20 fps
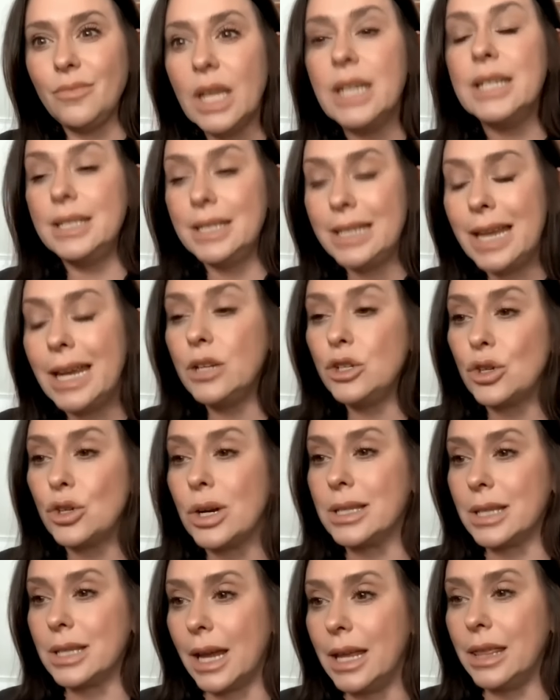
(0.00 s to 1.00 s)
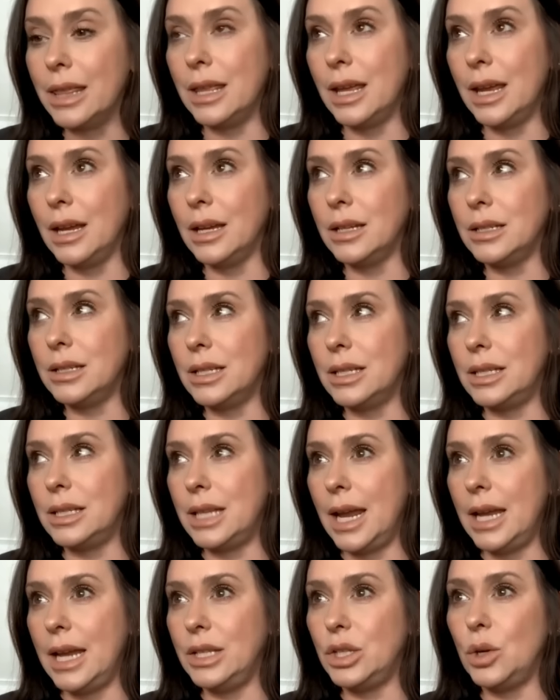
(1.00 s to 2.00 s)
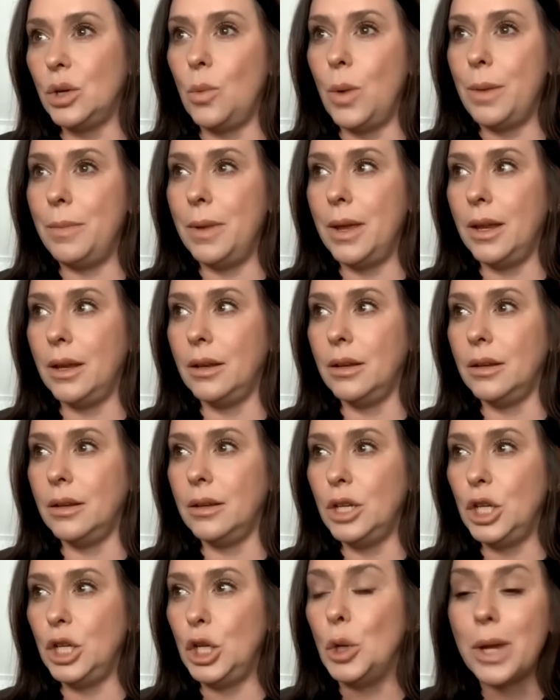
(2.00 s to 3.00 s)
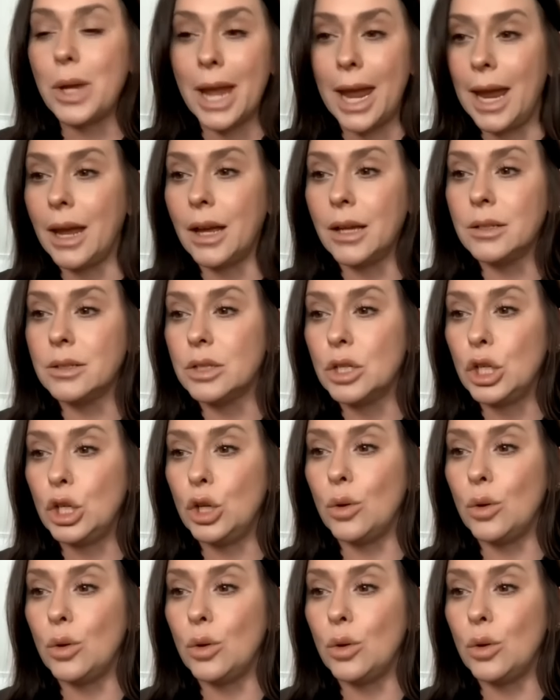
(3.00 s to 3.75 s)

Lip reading: It's dangerous, I think, to say to women, you can't